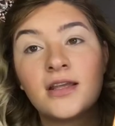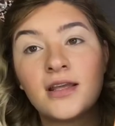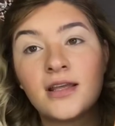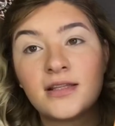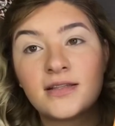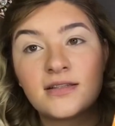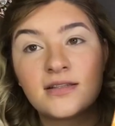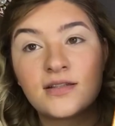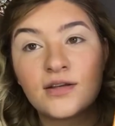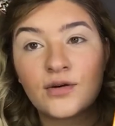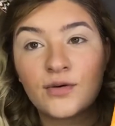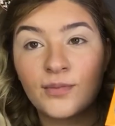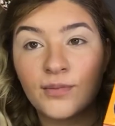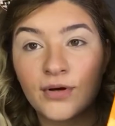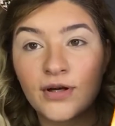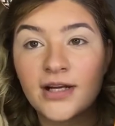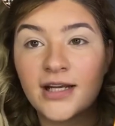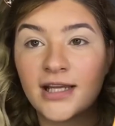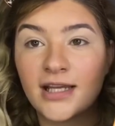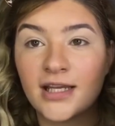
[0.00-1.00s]
It's so
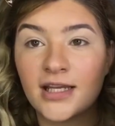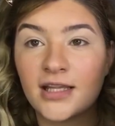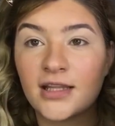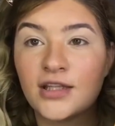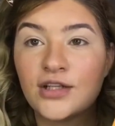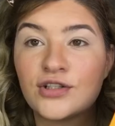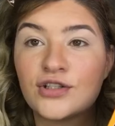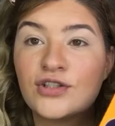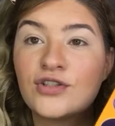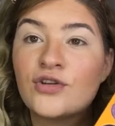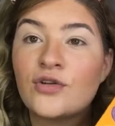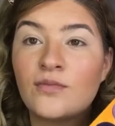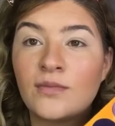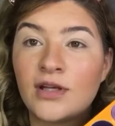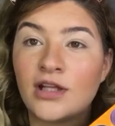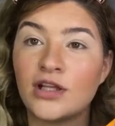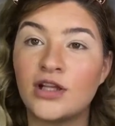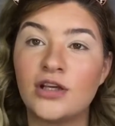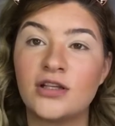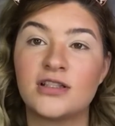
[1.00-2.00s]
pretty, and there's so
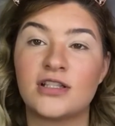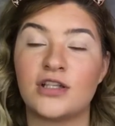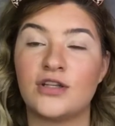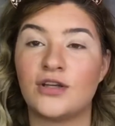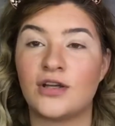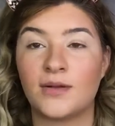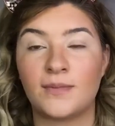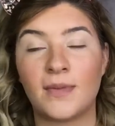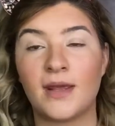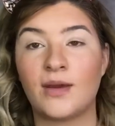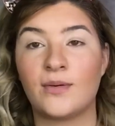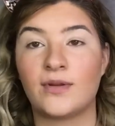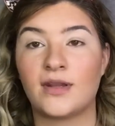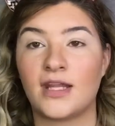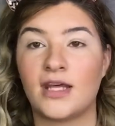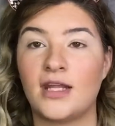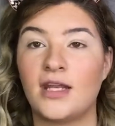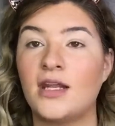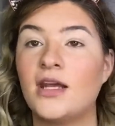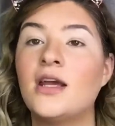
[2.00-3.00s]
many looks that you can make with
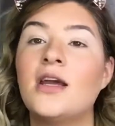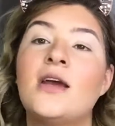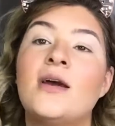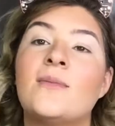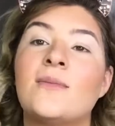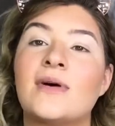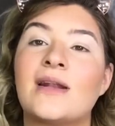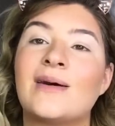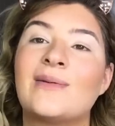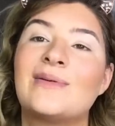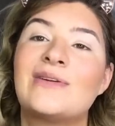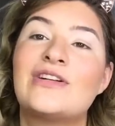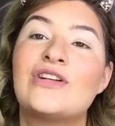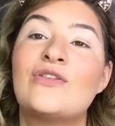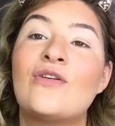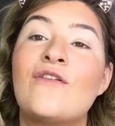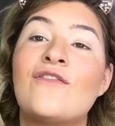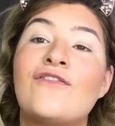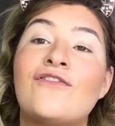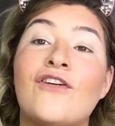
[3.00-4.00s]
it. But I want to
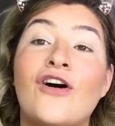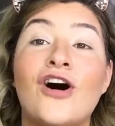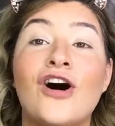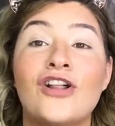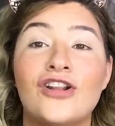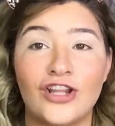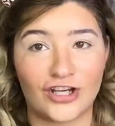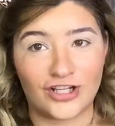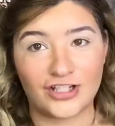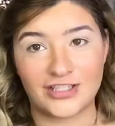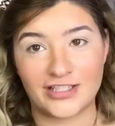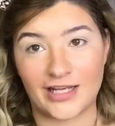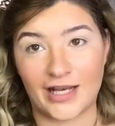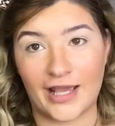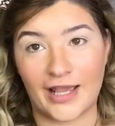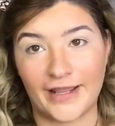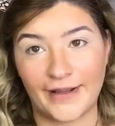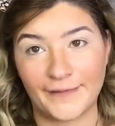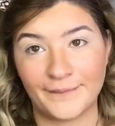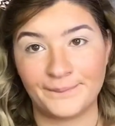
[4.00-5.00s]
do a fall look
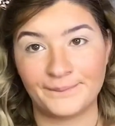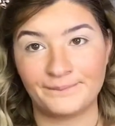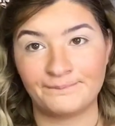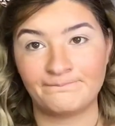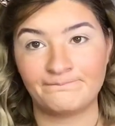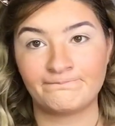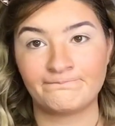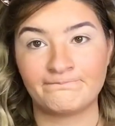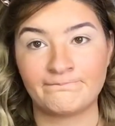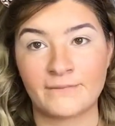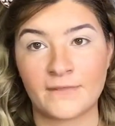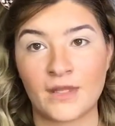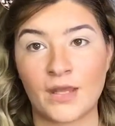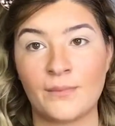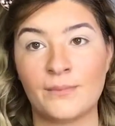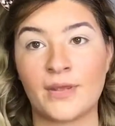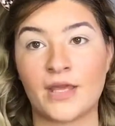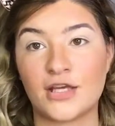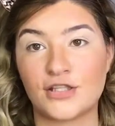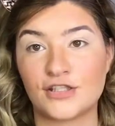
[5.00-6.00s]
today
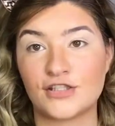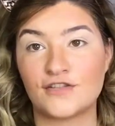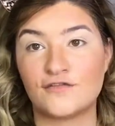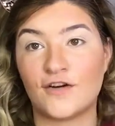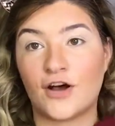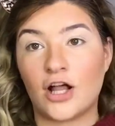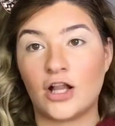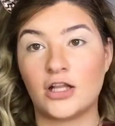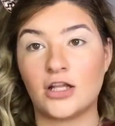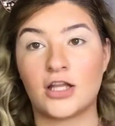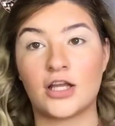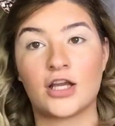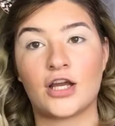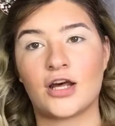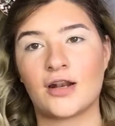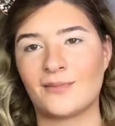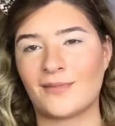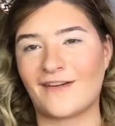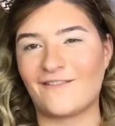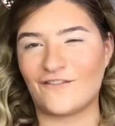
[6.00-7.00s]
because it's fall. I
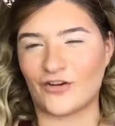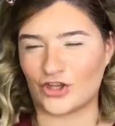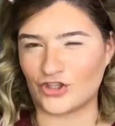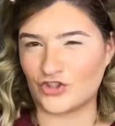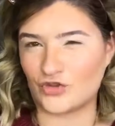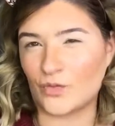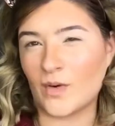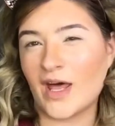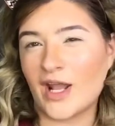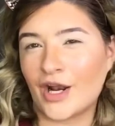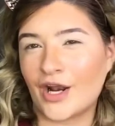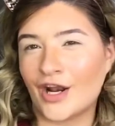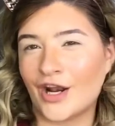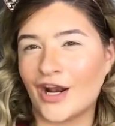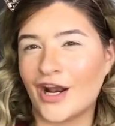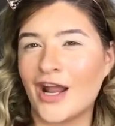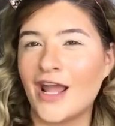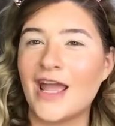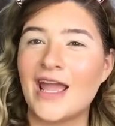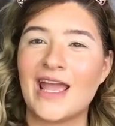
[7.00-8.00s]
got on my fall
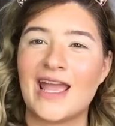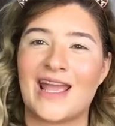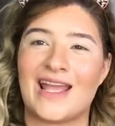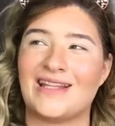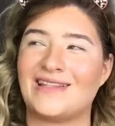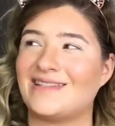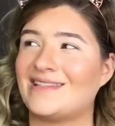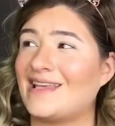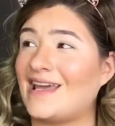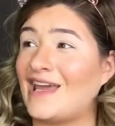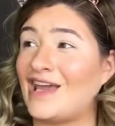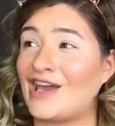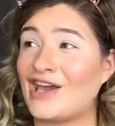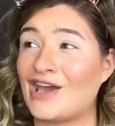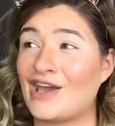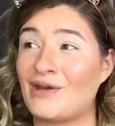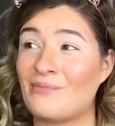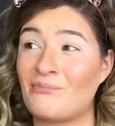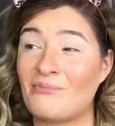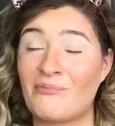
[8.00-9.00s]
sweater. It's
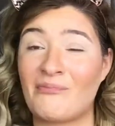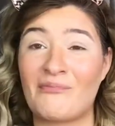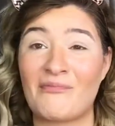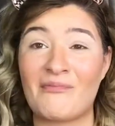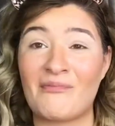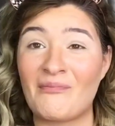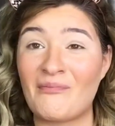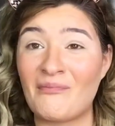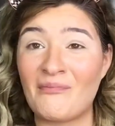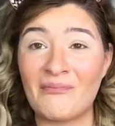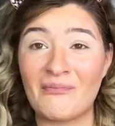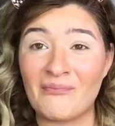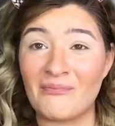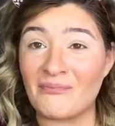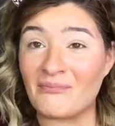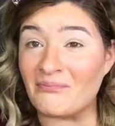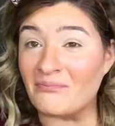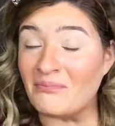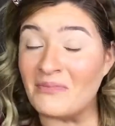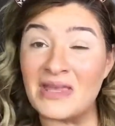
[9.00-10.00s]
like
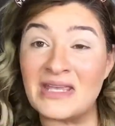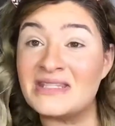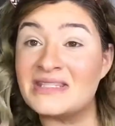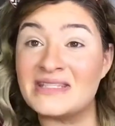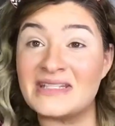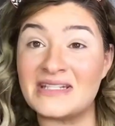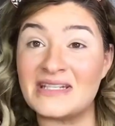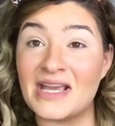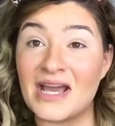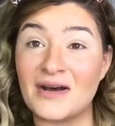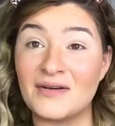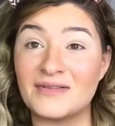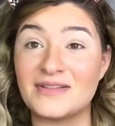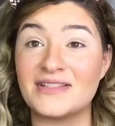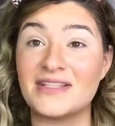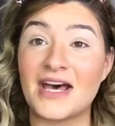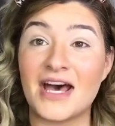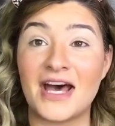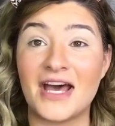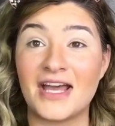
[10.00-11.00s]
misty
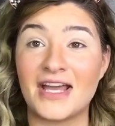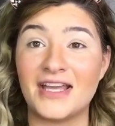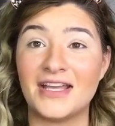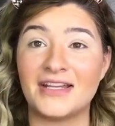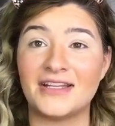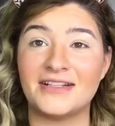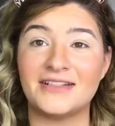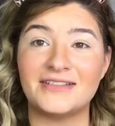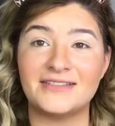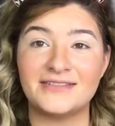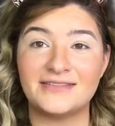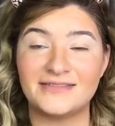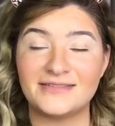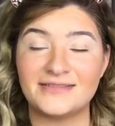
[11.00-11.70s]
outside.